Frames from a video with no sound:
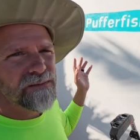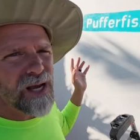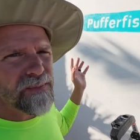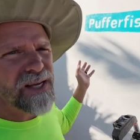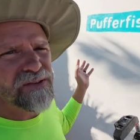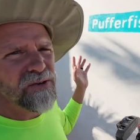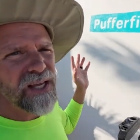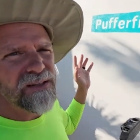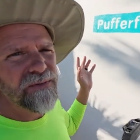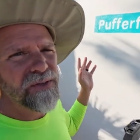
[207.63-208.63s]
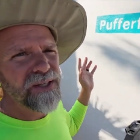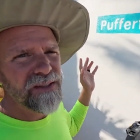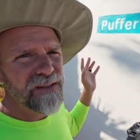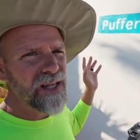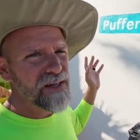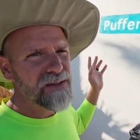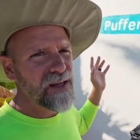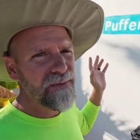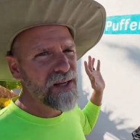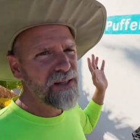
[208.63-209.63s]
I might do that differently next
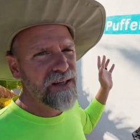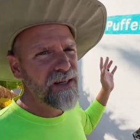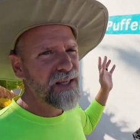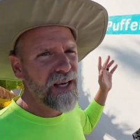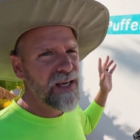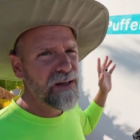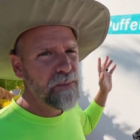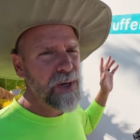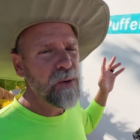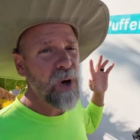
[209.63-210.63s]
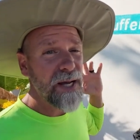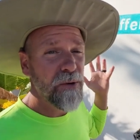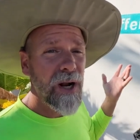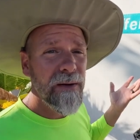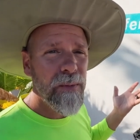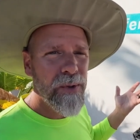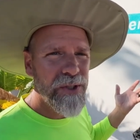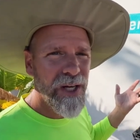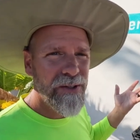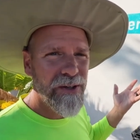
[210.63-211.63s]
if I did it again, but I don't have the
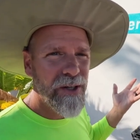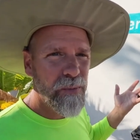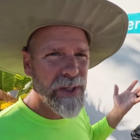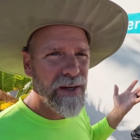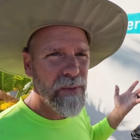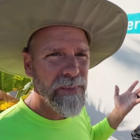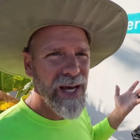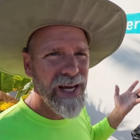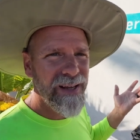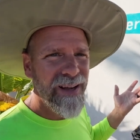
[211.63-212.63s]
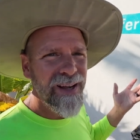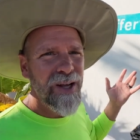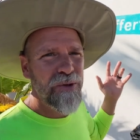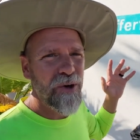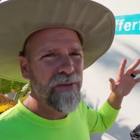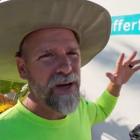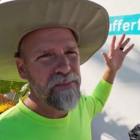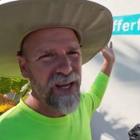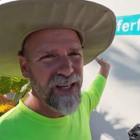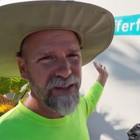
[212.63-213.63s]
projector because we gave it back. So if I
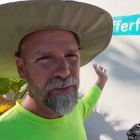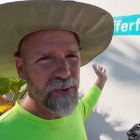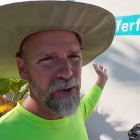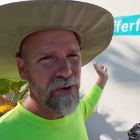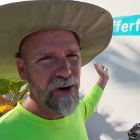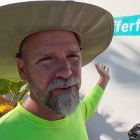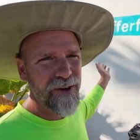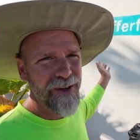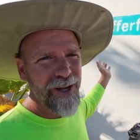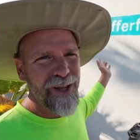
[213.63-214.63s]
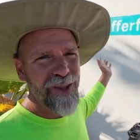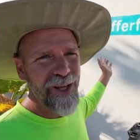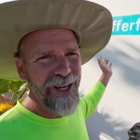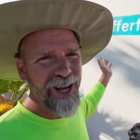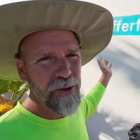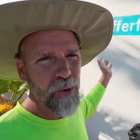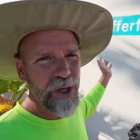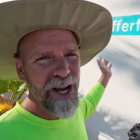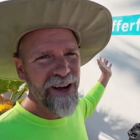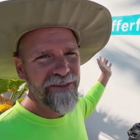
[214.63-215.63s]
painted the blue over, then I
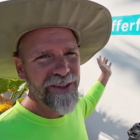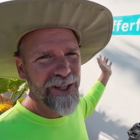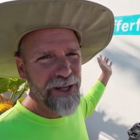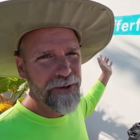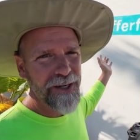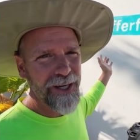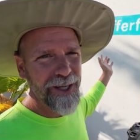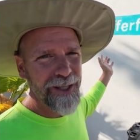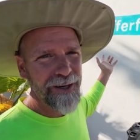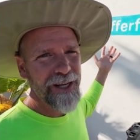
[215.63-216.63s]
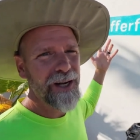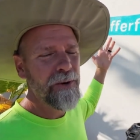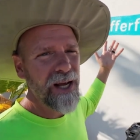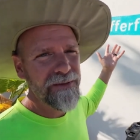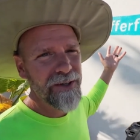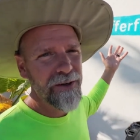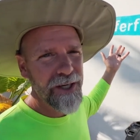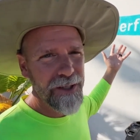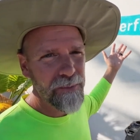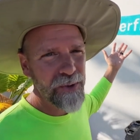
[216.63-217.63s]
wouldn't have the lettering on there, and I would have to go
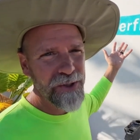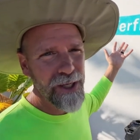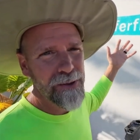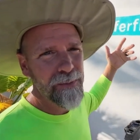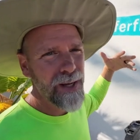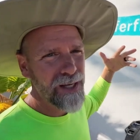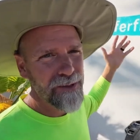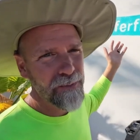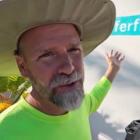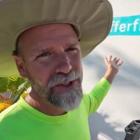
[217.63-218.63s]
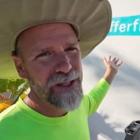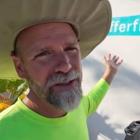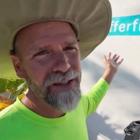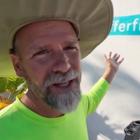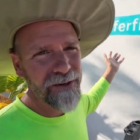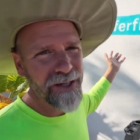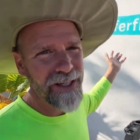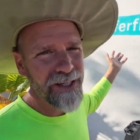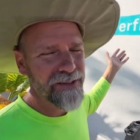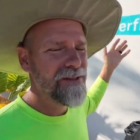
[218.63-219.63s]
get the projector back to project the lettering on.